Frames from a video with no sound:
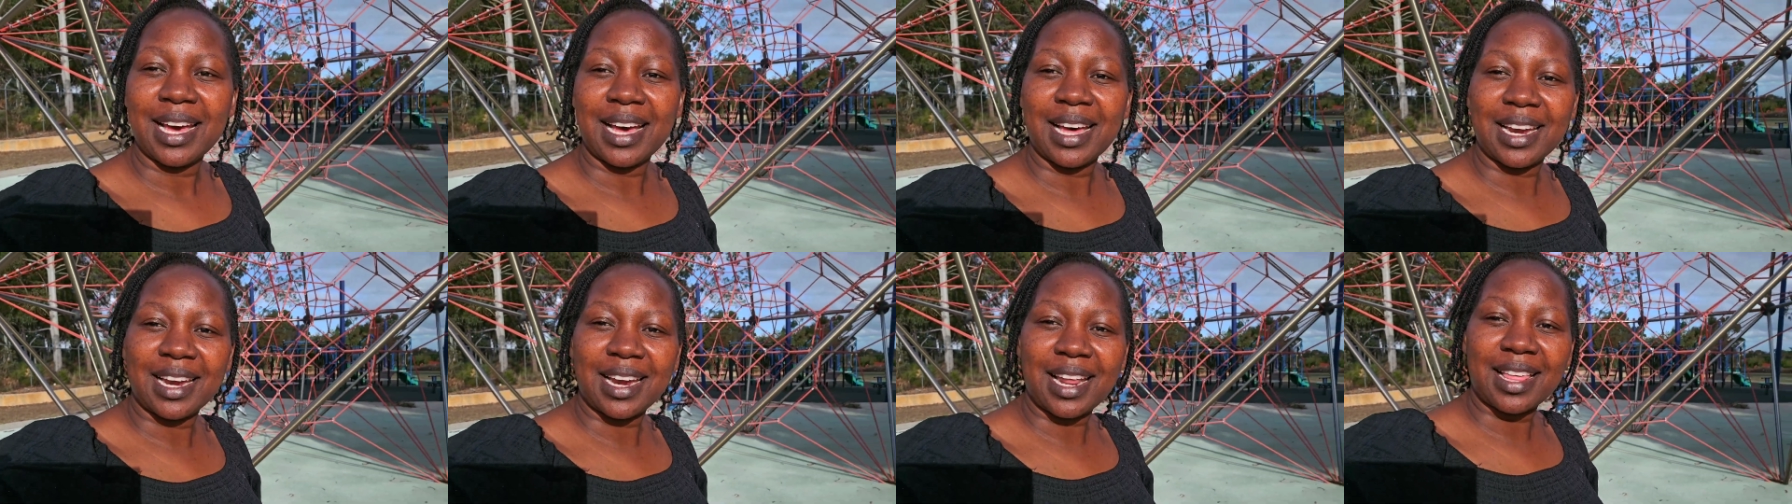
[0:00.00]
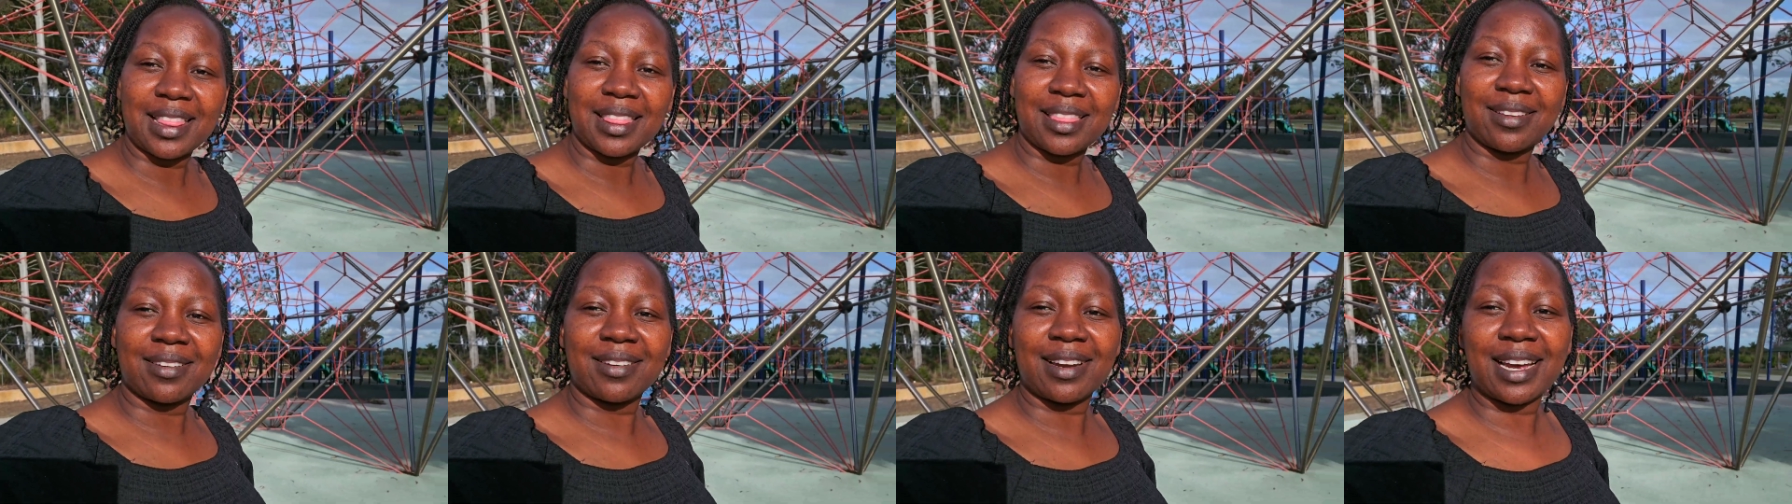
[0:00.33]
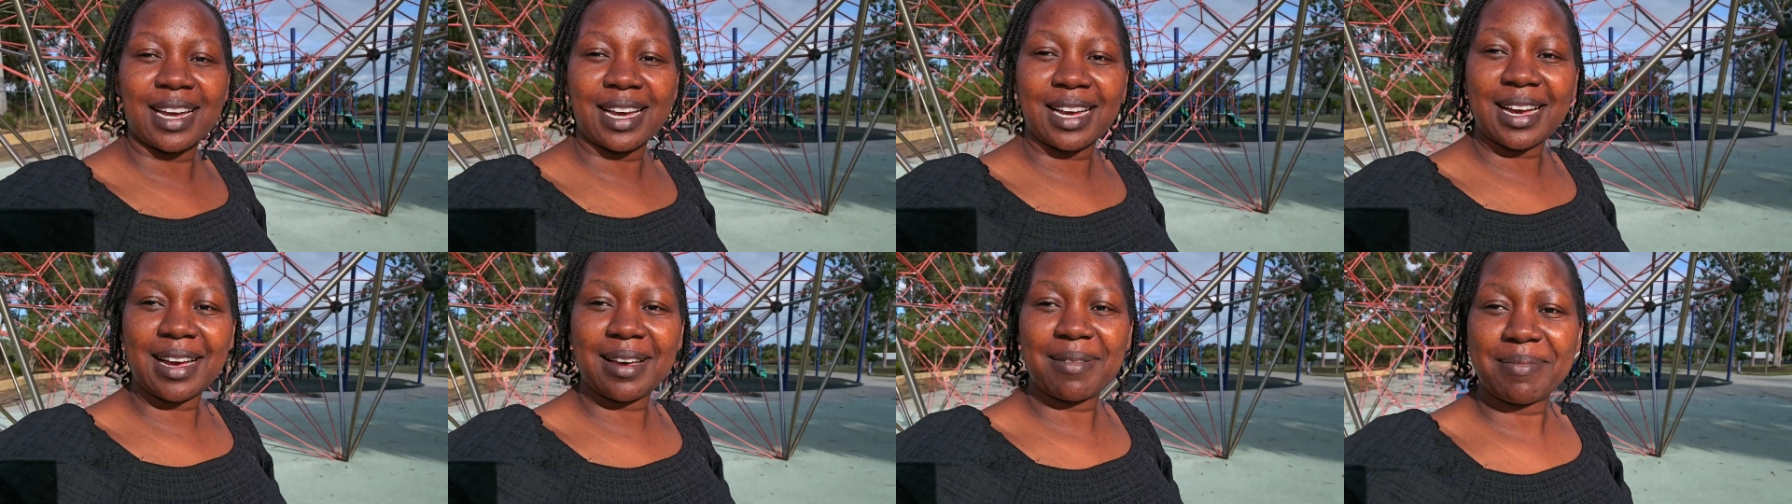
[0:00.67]
and I thought
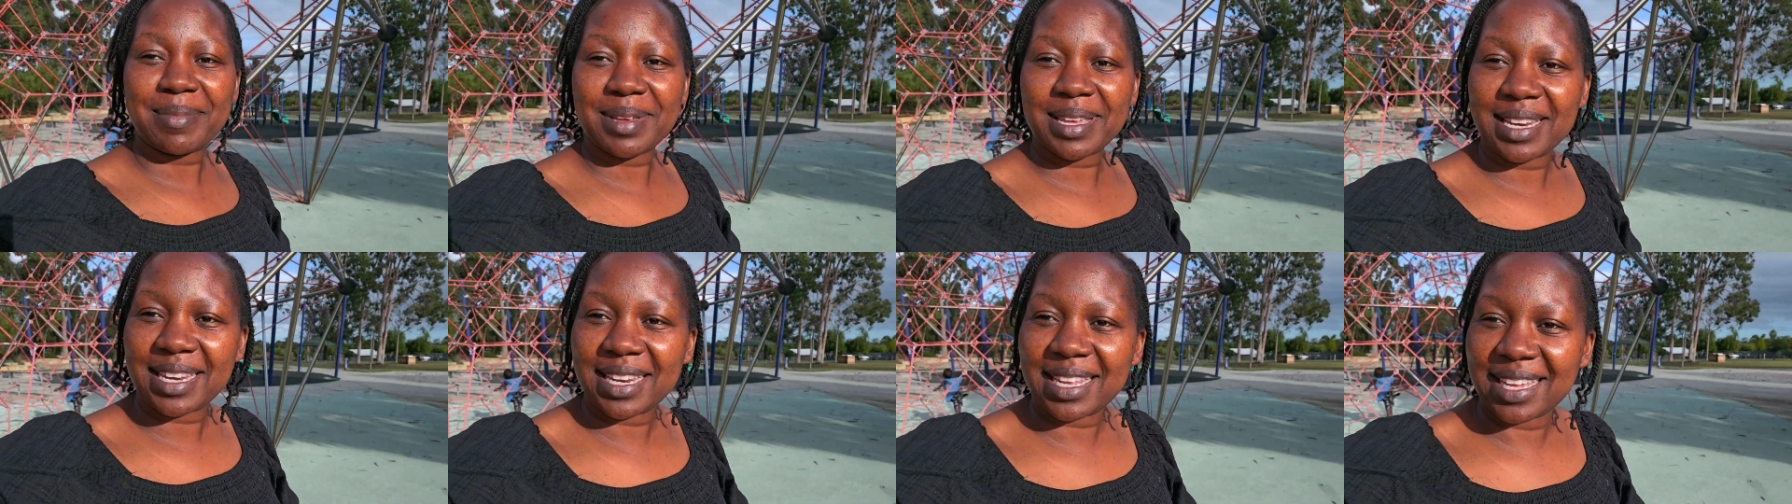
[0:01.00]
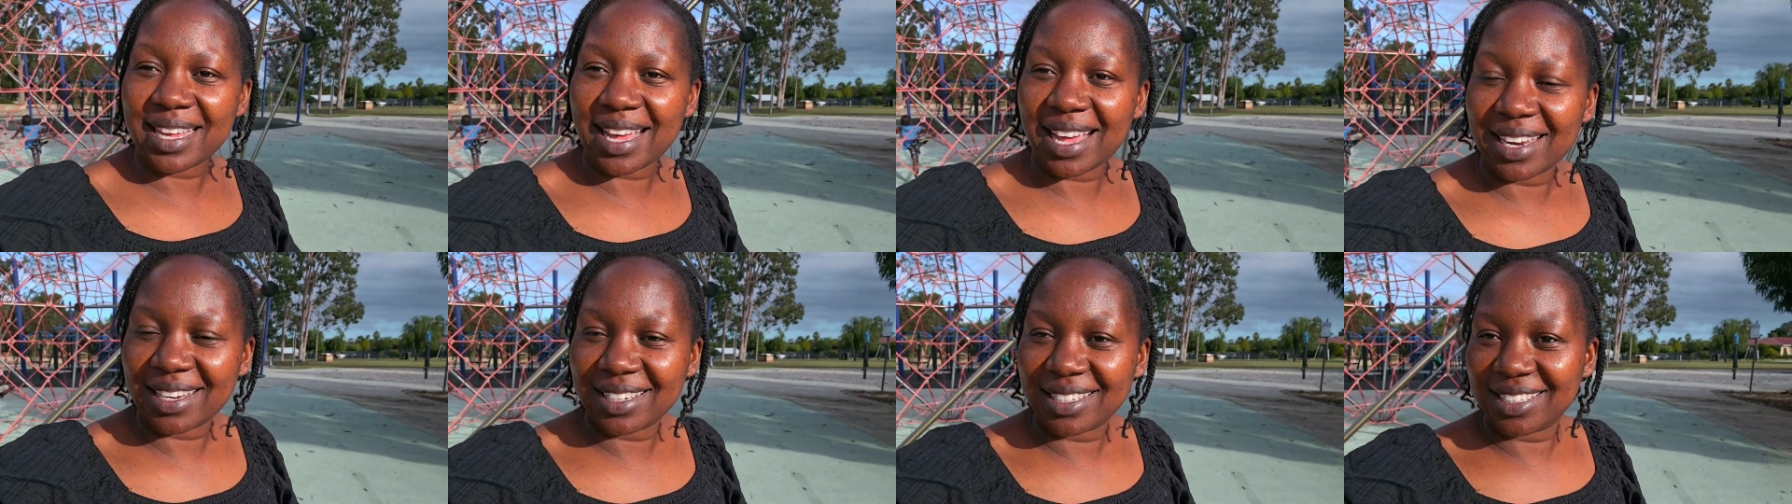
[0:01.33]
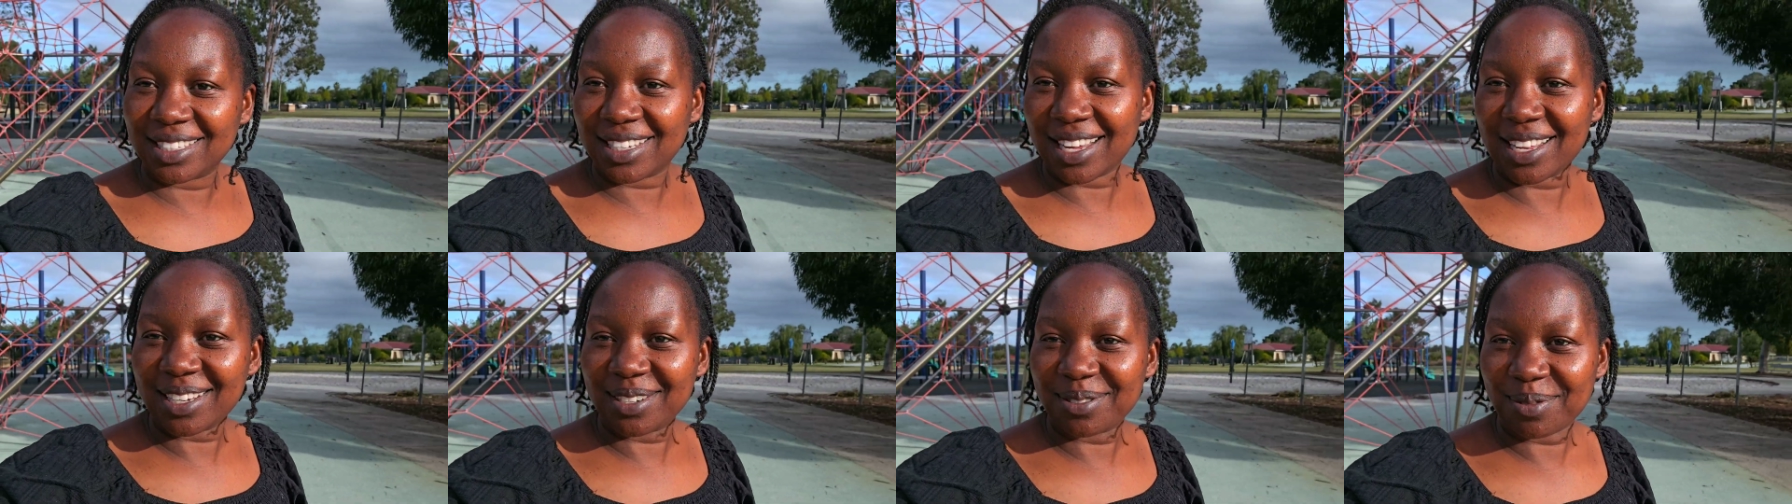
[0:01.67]
I would come in here and
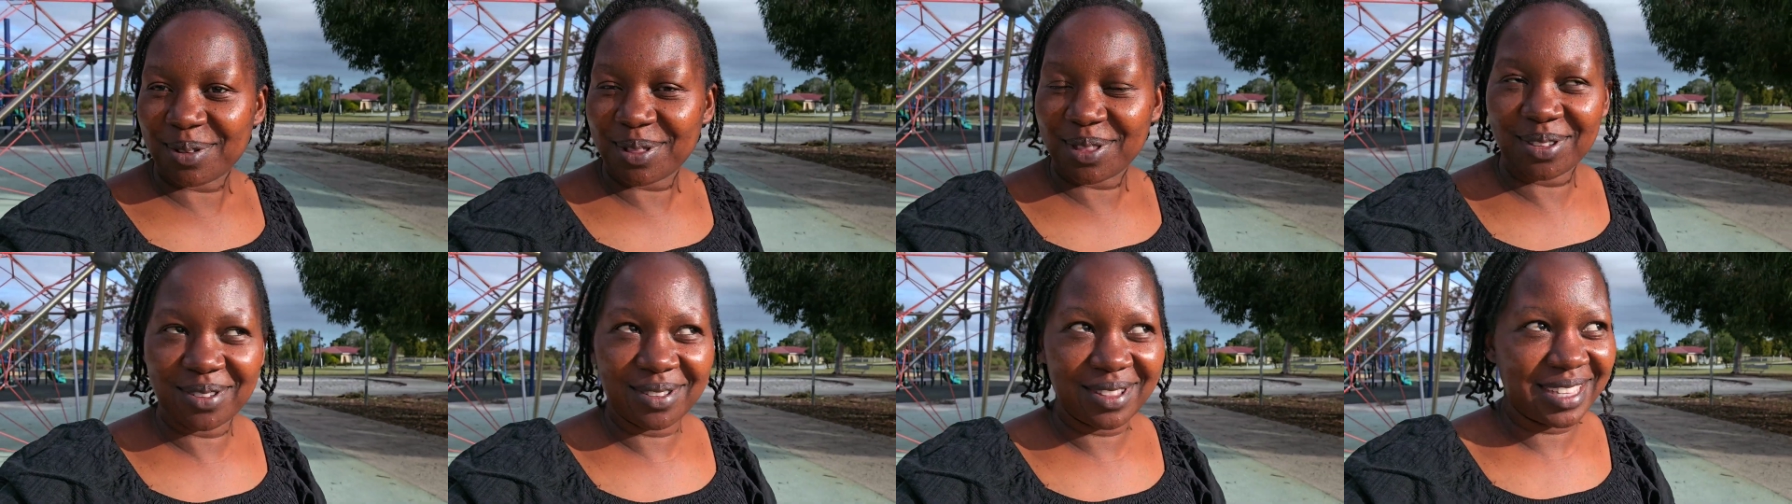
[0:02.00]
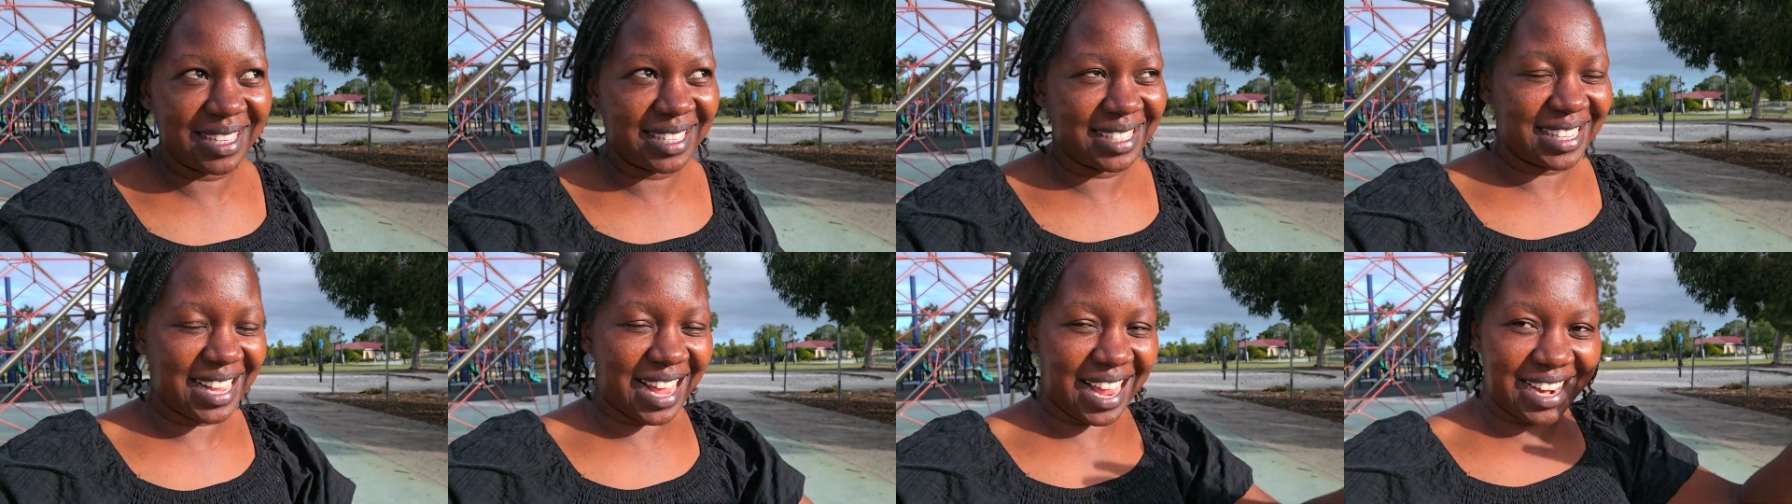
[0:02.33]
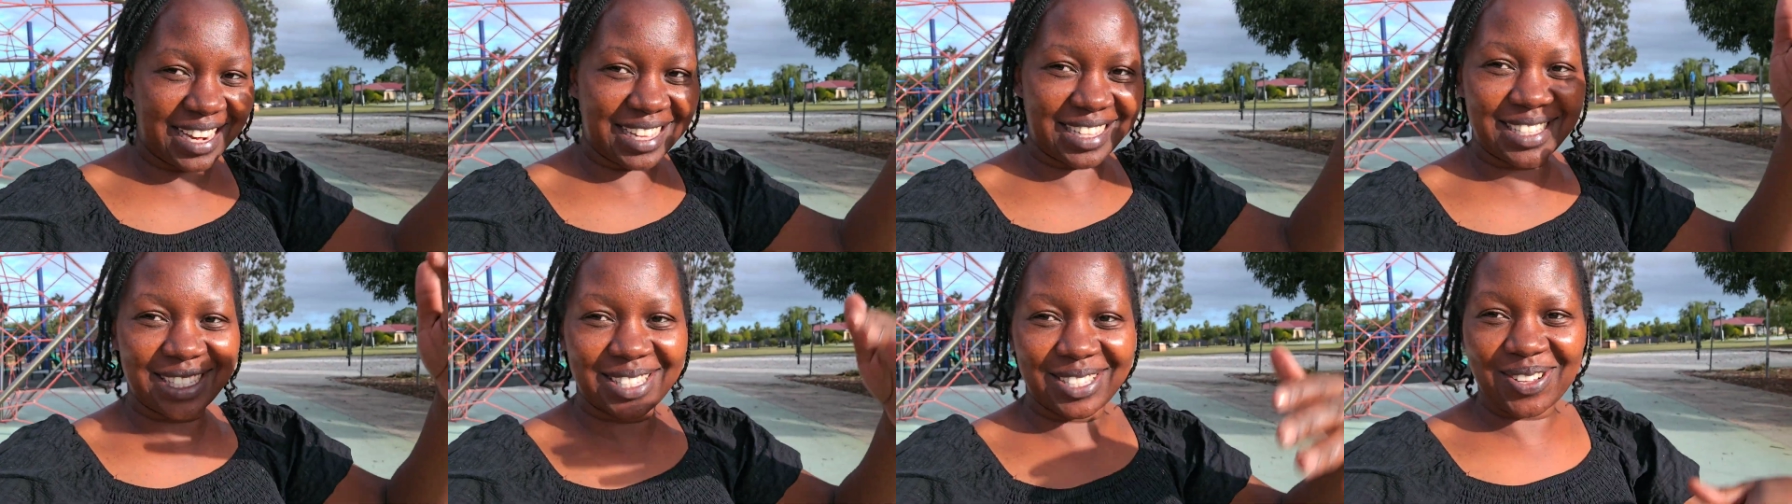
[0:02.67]
chat with you the
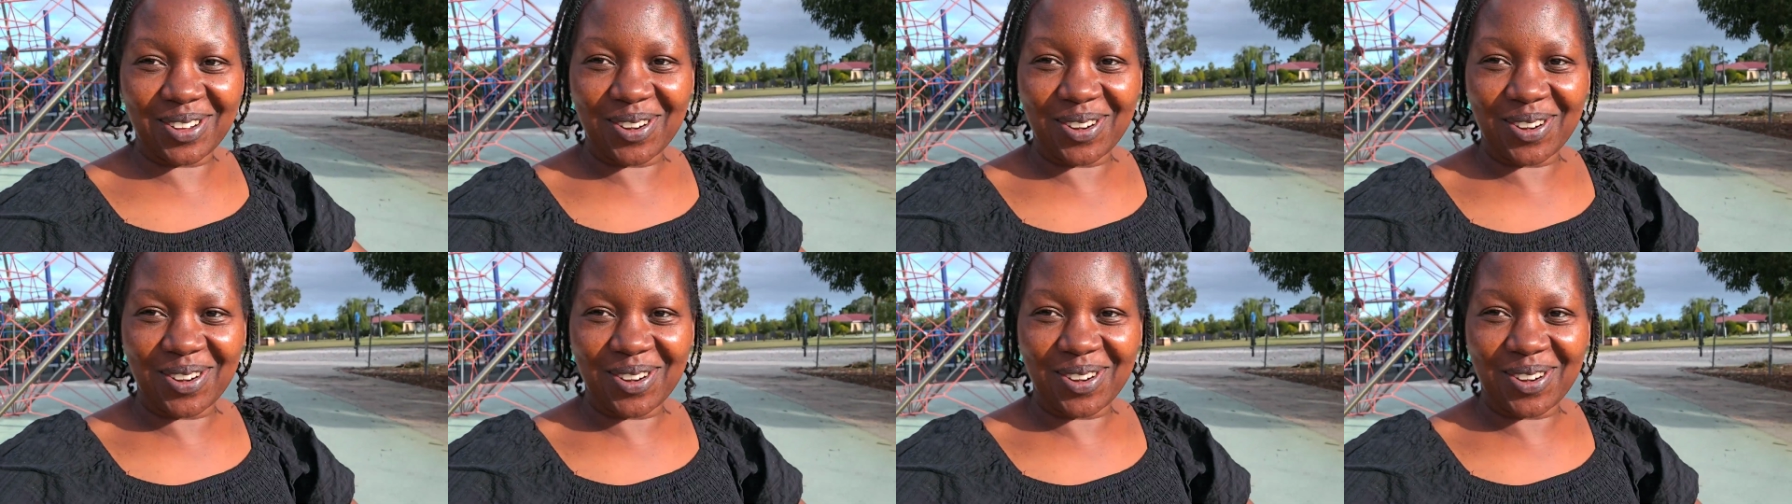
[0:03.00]
sun is